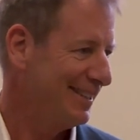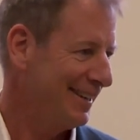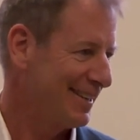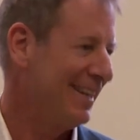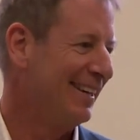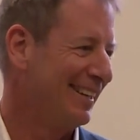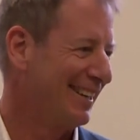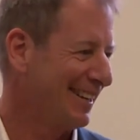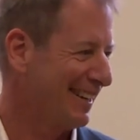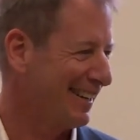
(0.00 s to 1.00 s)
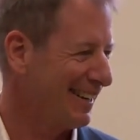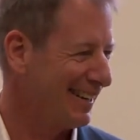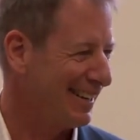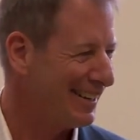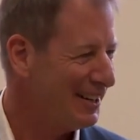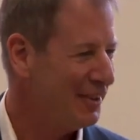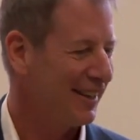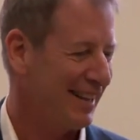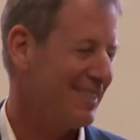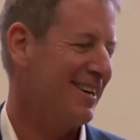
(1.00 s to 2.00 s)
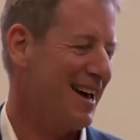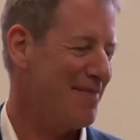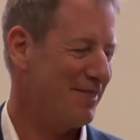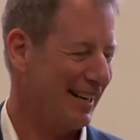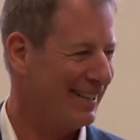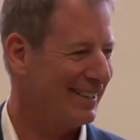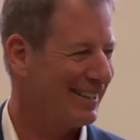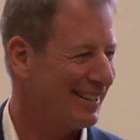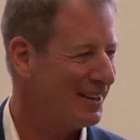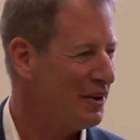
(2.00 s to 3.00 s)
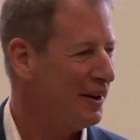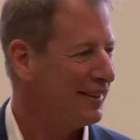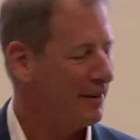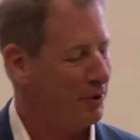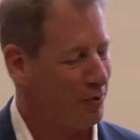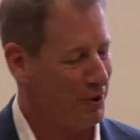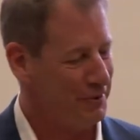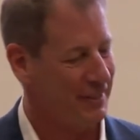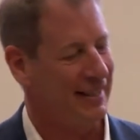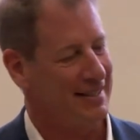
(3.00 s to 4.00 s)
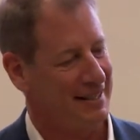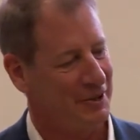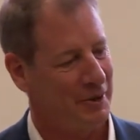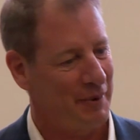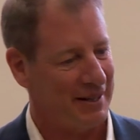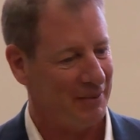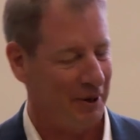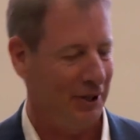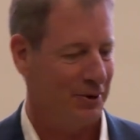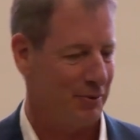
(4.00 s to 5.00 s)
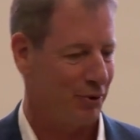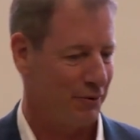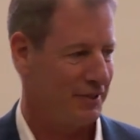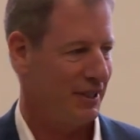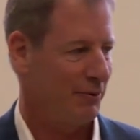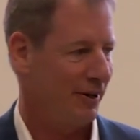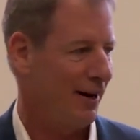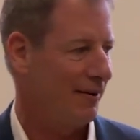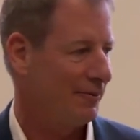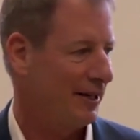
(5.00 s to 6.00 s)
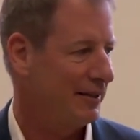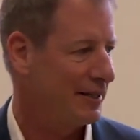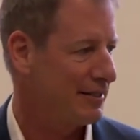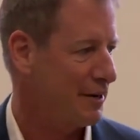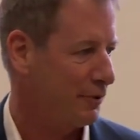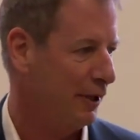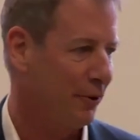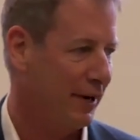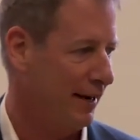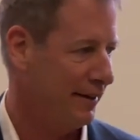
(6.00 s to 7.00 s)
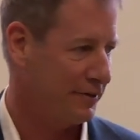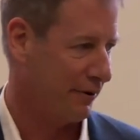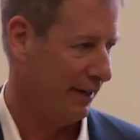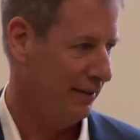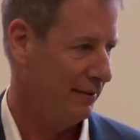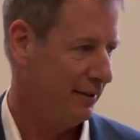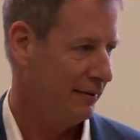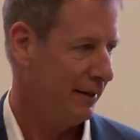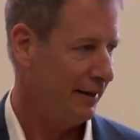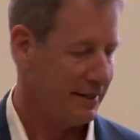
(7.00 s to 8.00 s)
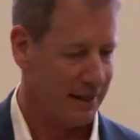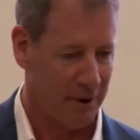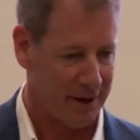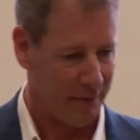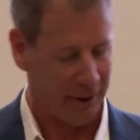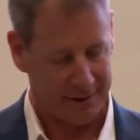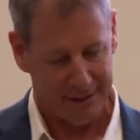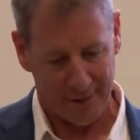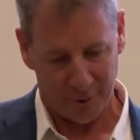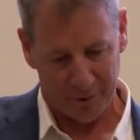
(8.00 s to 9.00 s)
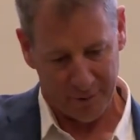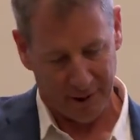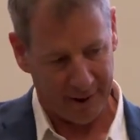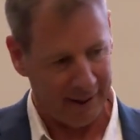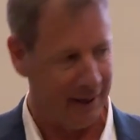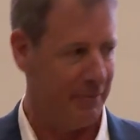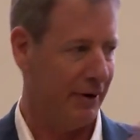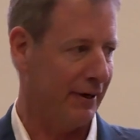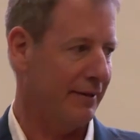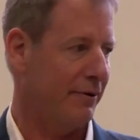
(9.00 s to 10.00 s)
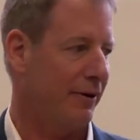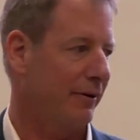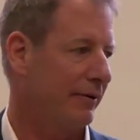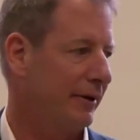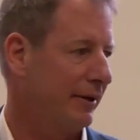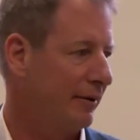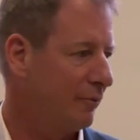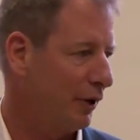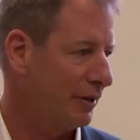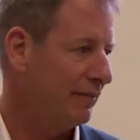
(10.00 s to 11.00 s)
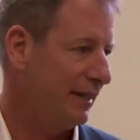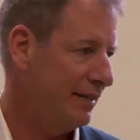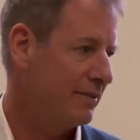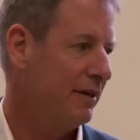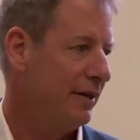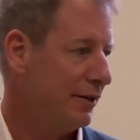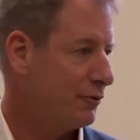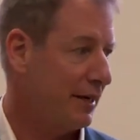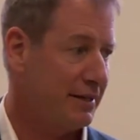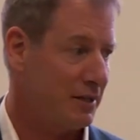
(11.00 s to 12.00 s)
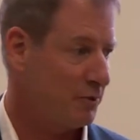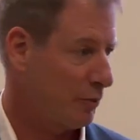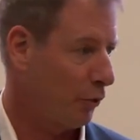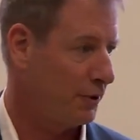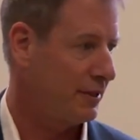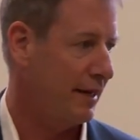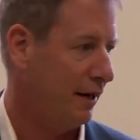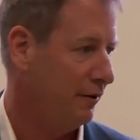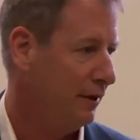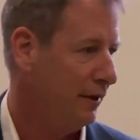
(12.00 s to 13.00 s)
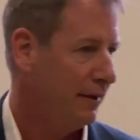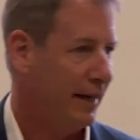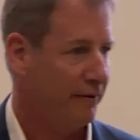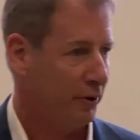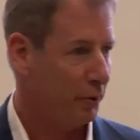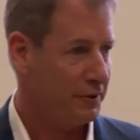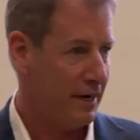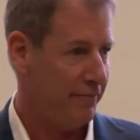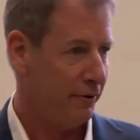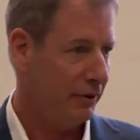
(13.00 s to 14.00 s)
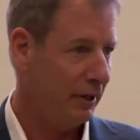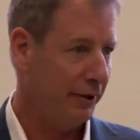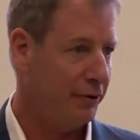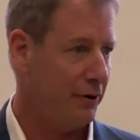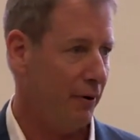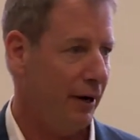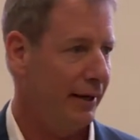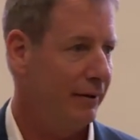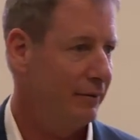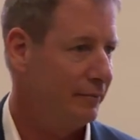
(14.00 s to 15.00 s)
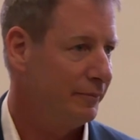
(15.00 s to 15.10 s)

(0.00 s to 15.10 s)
That's not happening. Yeah, we don't move cities, and so the best thing we can do is improve the city we got, right? It's centrally located, it's great. The nice thing about that place is everyone from L A can come there and get there in, a, in relative ease. The train system supports it now, and if it were safer and cleaner to ride,